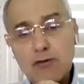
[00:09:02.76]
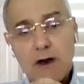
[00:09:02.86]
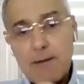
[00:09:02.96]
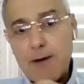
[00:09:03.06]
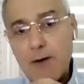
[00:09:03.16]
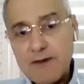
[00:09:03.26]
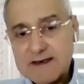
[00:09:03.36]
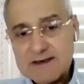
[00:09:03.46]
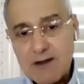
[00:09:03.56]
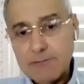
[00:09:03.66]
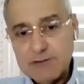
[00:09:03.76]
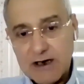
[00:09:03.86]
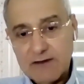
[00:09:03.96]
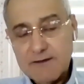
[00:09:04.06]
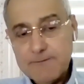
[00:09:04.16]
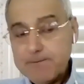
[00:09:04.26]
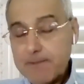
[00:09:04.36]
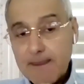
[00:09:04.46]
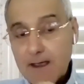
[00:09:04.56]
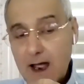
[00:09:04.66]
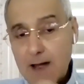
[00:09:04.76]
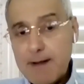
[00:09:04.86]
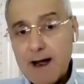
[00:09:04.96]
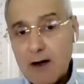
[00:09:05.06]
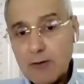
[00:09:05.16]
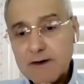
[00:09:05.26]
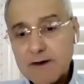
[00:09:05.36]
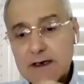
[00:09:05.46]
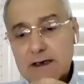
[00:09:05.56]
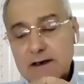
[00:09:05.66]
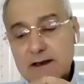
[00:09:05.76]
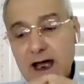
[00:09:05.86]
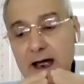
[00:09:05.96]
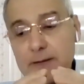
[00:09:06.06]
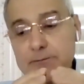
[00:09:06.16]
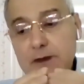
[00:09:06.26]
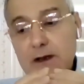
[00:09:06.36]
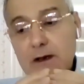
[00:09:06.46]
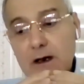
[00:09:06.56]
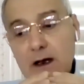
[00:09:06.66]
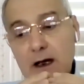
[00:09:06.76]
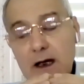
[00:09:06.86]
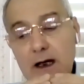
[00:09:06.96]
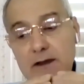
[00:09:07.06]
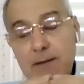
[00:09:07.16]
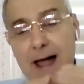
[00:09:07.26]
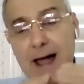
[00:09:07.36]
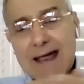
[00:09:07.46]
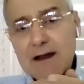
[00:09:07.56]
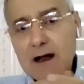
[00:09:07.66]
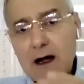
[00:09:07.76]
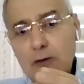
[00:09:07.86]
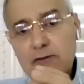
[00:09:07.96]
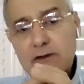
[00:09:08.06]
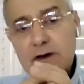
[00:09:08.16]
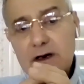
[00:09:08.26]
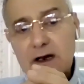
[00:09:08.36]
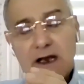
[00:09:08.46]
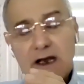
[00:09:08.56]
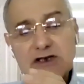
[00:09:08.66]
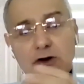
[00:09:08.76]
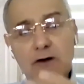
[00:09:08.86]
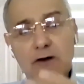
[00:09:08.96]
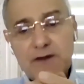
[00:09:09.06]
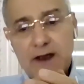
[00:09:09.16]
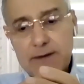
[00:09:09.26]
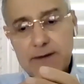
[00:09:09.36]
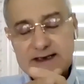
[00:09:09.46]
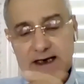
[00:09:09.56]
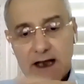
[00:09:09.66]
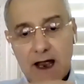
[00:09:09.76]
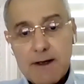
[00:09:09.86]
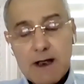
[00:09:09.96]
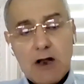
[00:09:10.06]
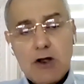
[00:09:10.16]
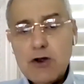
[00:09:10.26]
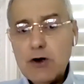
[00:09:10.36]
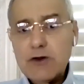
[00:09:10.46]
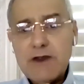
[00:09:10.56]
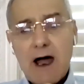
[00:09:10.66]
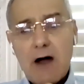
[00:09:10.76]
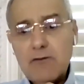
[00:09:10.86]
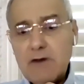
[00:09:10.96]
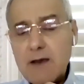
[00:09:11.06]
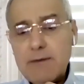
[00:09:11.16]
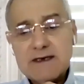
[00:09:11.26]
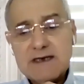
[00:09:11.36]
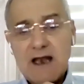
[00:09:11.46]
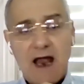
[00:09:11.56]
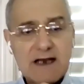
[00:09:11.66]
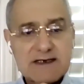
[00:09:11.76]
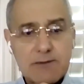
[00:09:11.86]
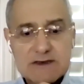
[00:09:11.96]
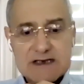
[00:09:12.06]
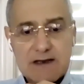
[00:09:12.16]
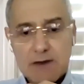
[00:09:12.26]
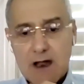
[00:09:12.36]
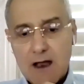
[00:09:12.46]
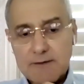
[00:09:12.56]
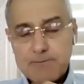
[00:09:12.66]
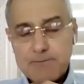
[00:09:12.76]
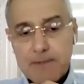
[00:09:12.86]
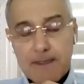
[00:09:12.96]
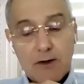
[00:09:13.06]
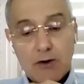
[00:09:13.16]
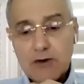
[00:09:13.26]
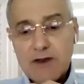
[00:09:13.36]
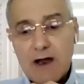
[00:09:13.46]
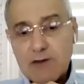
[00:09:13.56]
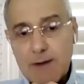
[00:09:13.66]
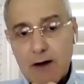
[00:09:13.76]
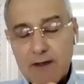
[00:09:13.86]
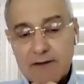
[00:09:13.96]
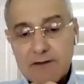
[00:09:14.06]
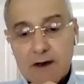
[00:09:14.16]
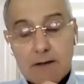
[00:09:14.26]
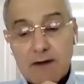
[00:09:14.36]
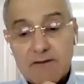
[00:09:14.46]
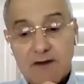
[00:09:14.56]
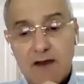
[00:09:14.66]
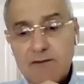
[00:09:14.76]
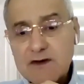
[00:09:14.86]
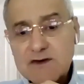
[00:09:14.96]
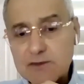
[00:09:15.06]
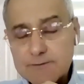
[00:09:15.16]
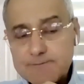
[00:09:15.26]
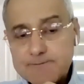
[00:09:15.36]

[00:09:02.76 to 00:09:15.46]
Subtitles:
talk about this subject, about the background religion of Ibn Sina. No doubt Ibn Sina is a Muslim guy, no doubt about that. But even so,